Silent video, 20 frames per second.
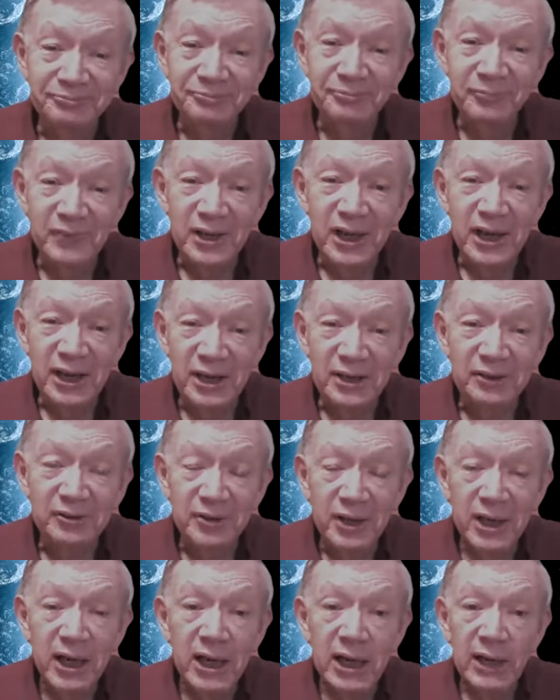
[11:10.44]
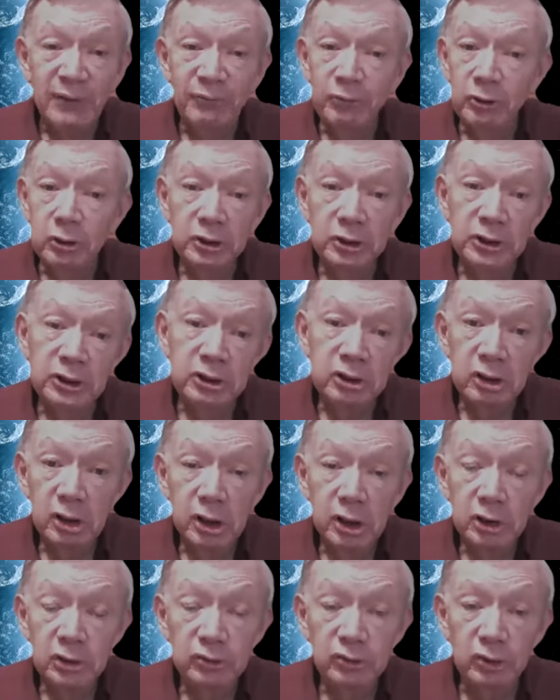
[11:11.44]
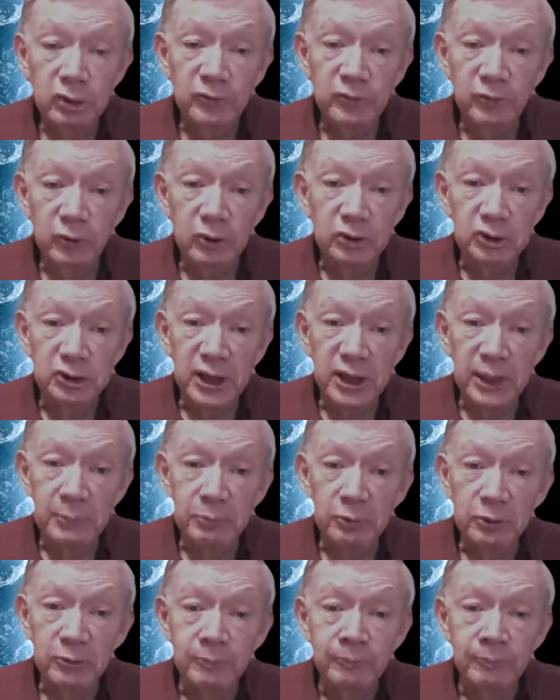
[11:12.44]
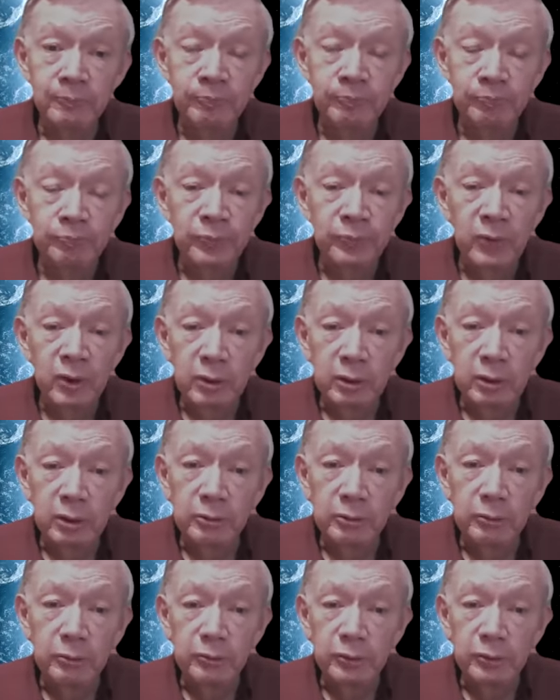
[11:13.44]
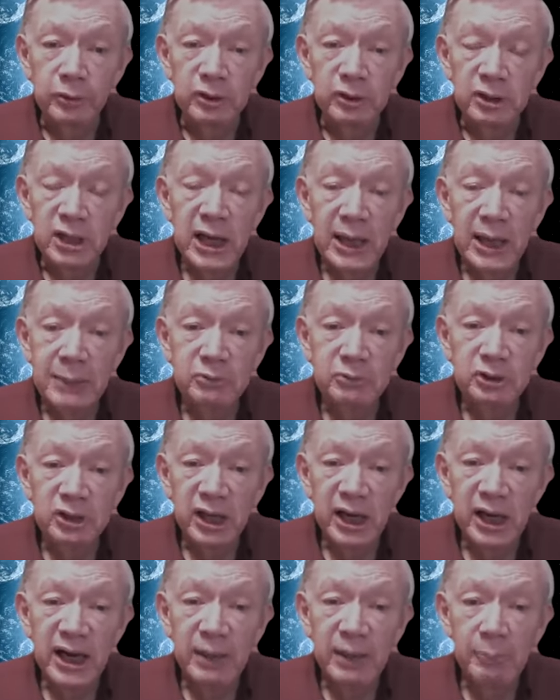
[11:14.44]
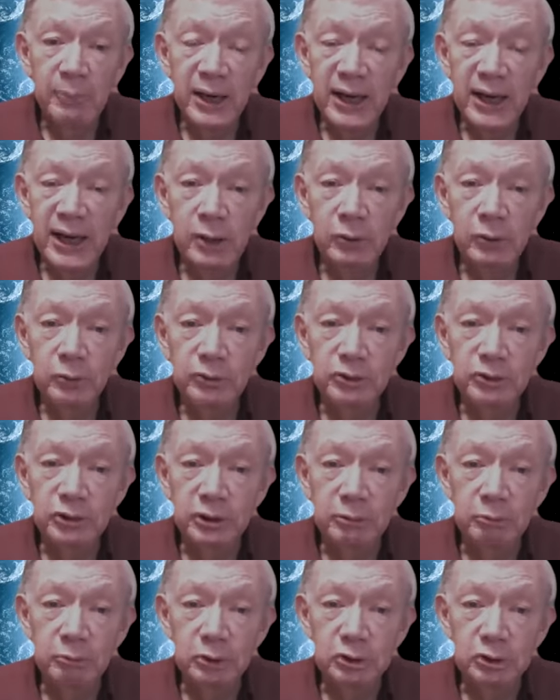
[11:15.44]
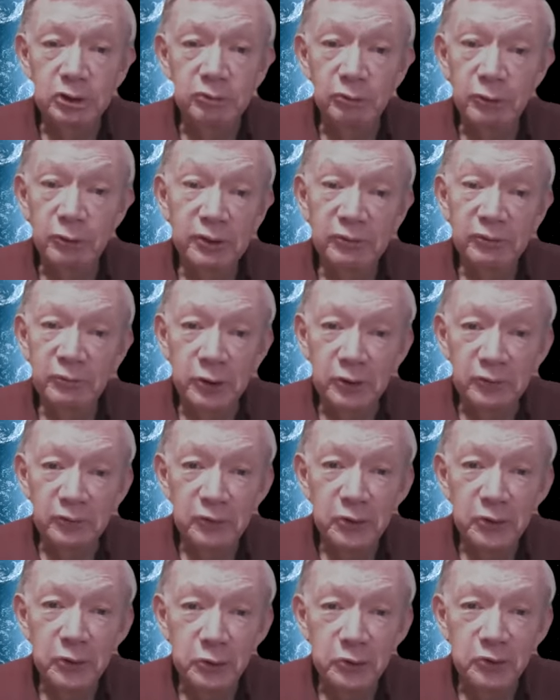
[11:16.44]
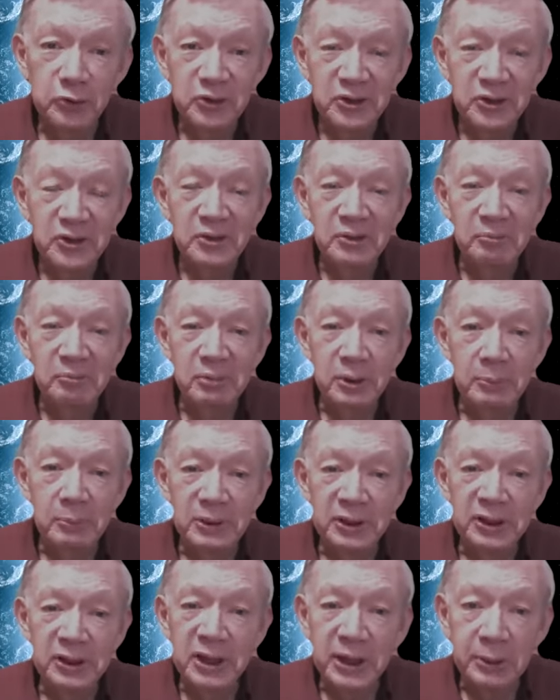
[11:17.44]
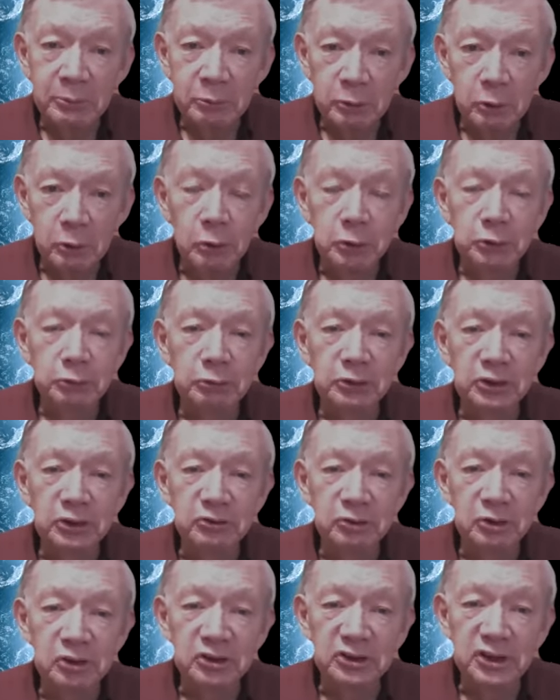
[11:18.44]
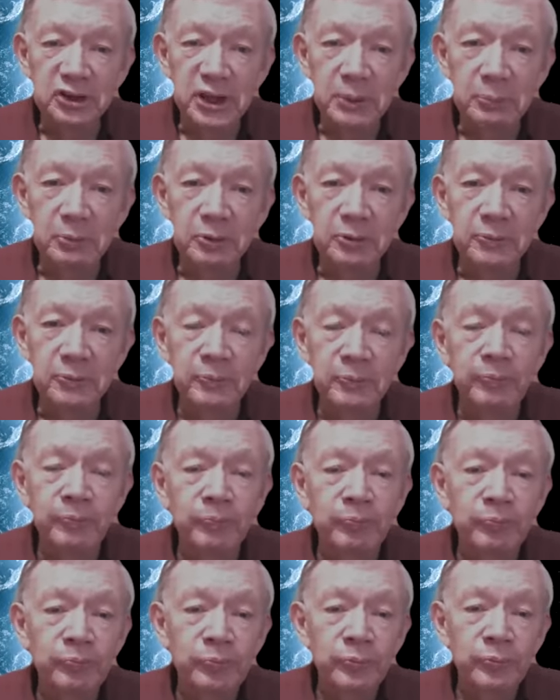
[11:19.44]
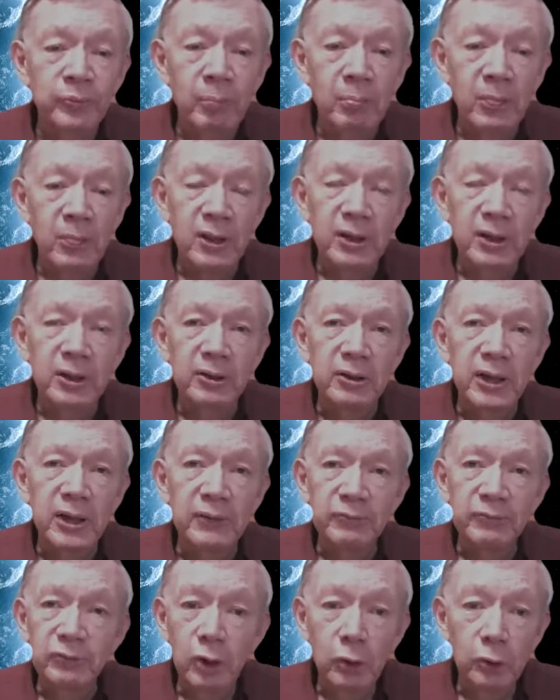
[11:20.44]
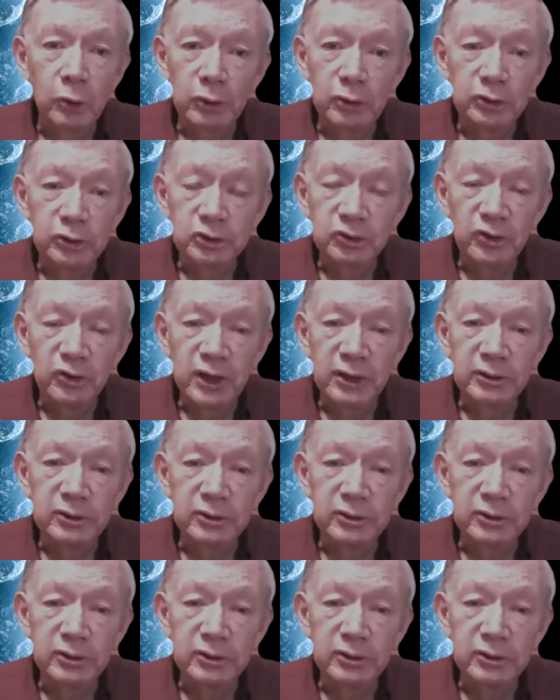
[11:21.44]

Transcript: And if you look in Clarksville, for example, the times that I have been out, which is very, very few, picking up groceries, for example, I've noticed that